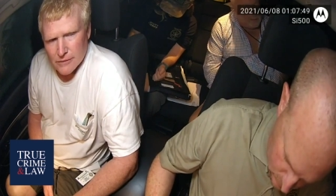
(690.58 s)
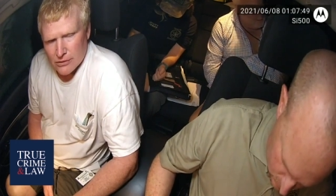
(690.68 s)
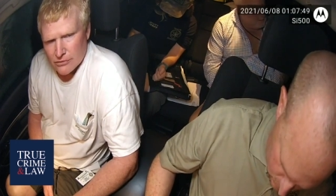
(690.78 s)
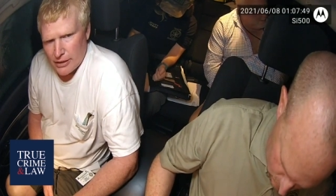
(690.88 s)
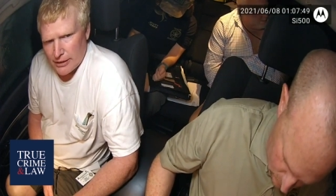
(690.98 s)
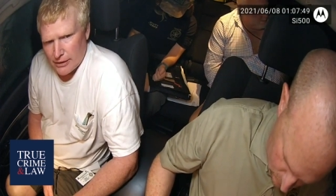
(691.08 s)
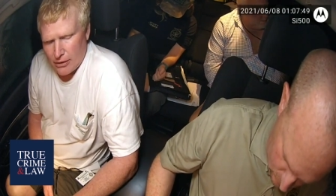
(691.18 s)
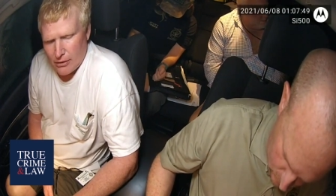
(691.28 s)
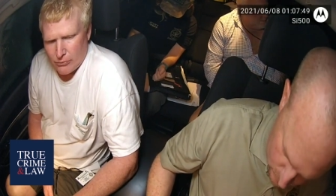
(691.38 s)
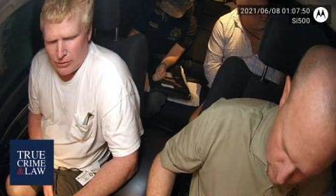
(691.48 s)
I tried to
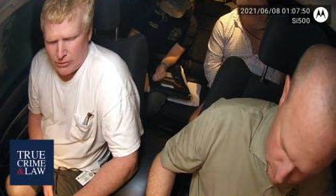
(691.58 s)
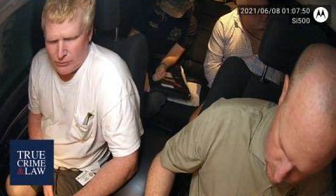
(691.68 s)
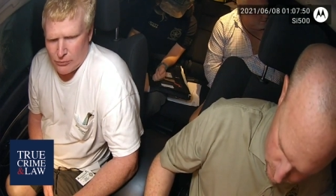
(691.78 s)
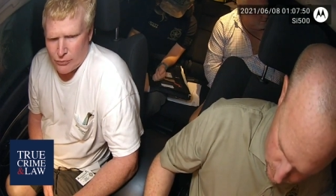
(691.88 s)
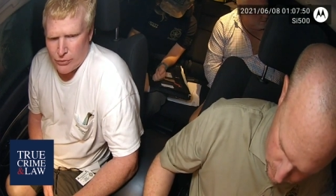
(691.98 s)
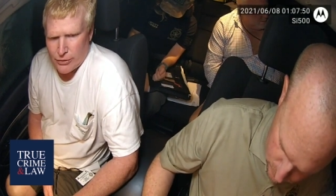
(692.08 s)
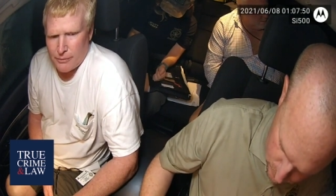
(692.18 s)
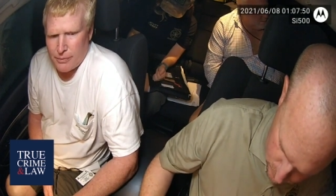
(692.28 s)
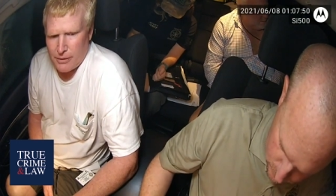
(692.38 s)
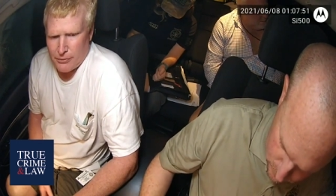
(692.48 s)
call Rogan was one of the
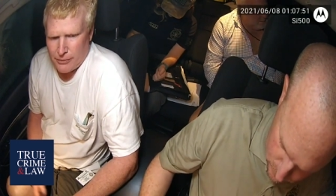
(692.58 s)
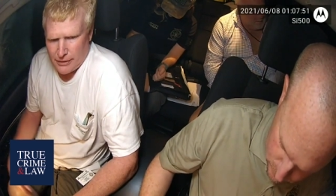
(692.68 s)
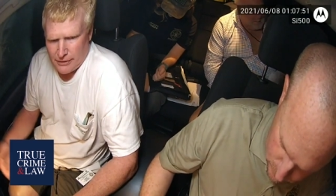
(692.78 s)
people that